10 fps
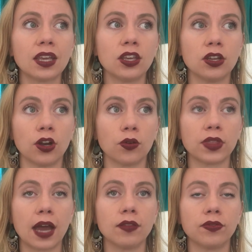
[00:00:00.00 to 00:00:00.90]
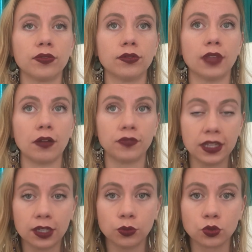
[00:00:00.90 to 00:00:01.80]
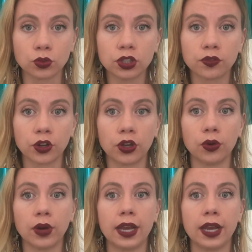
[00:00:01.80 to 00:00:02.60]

you know, that feeling was real for you,